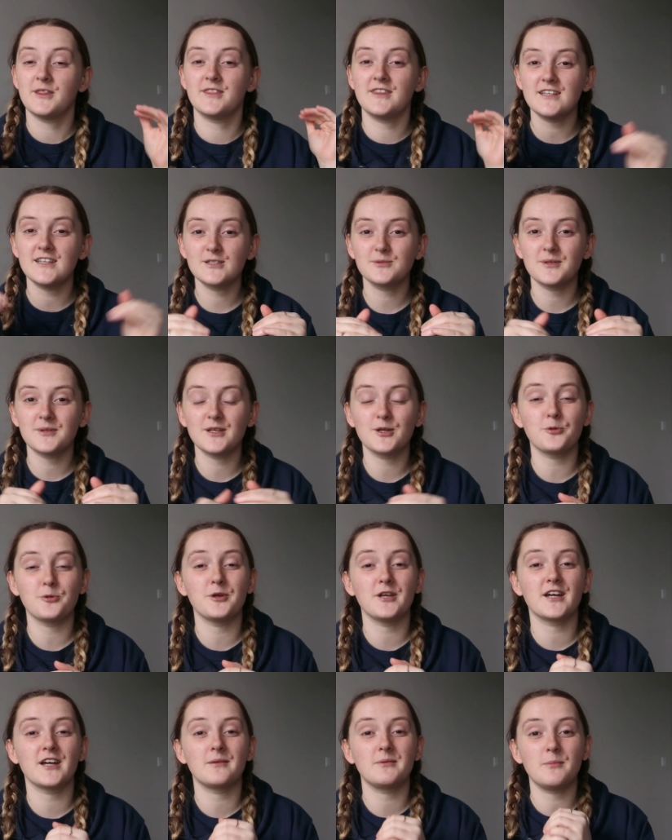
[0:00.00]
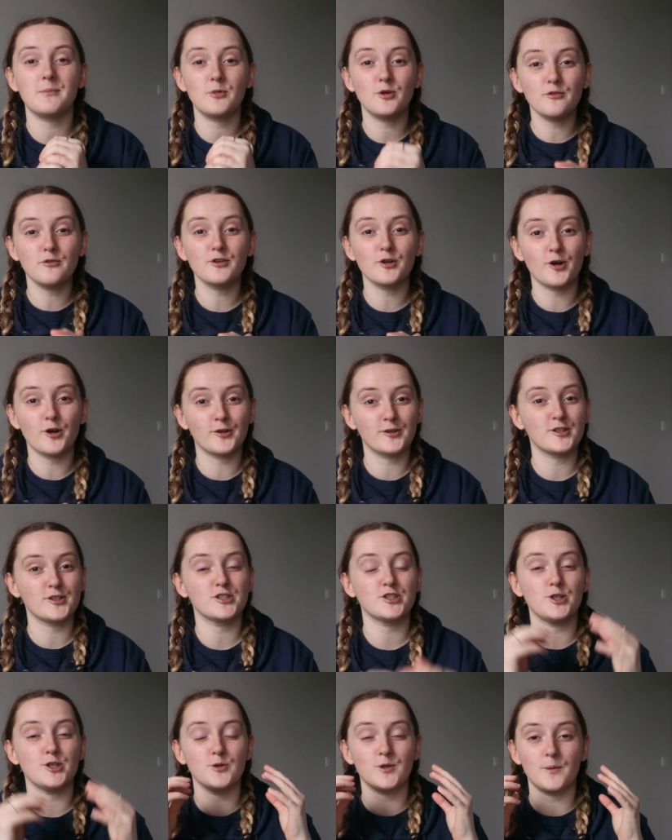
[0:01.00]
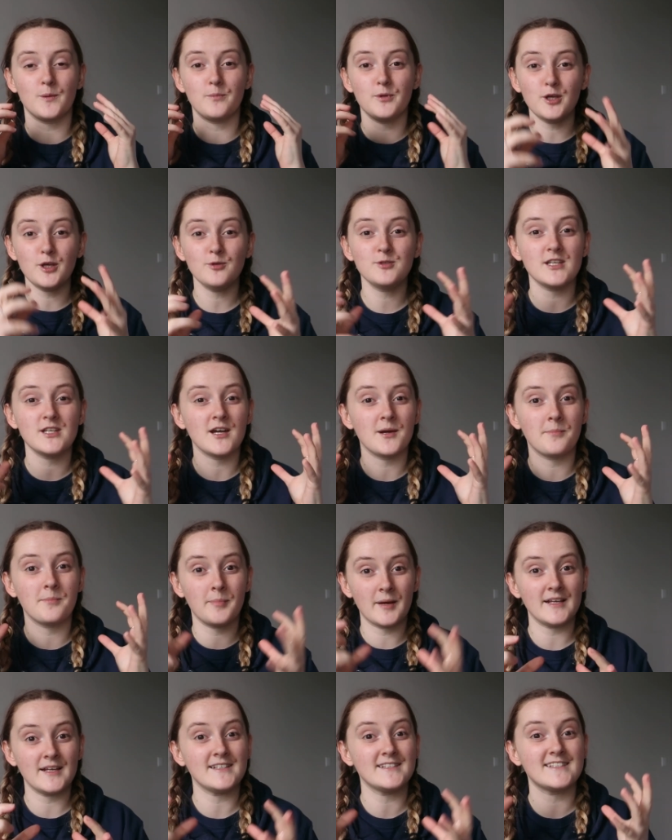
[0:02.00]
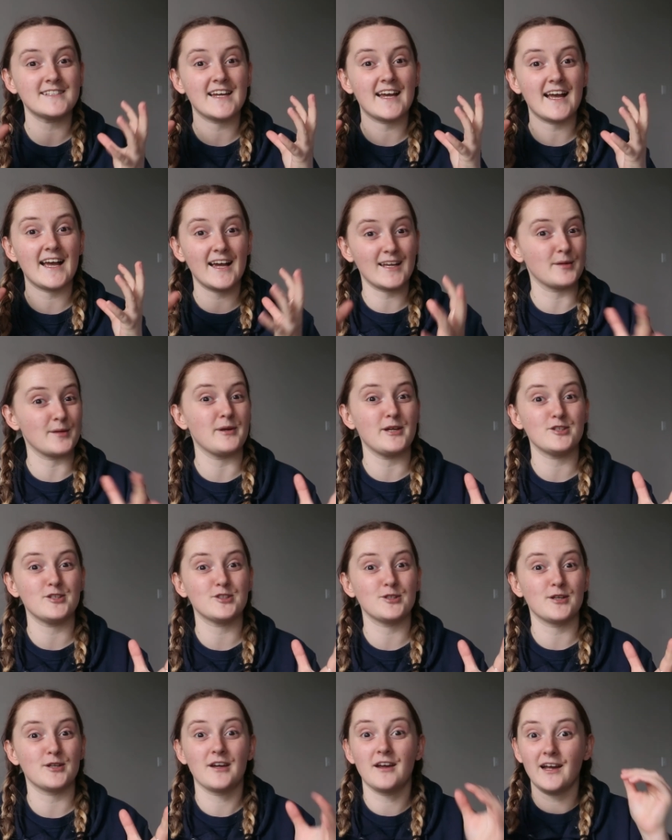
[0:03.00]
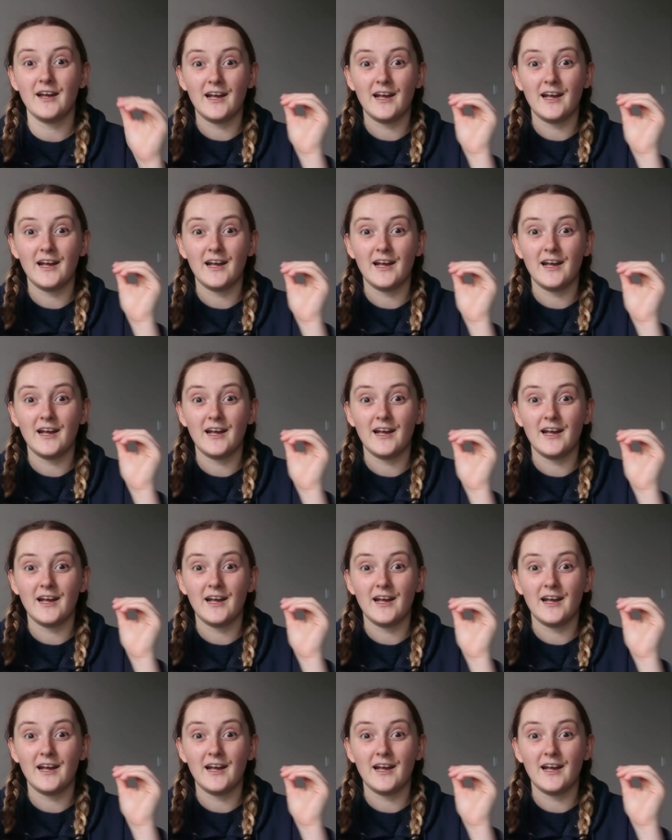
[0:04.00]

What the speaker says: This week we are going to be moving on to computer-based animation.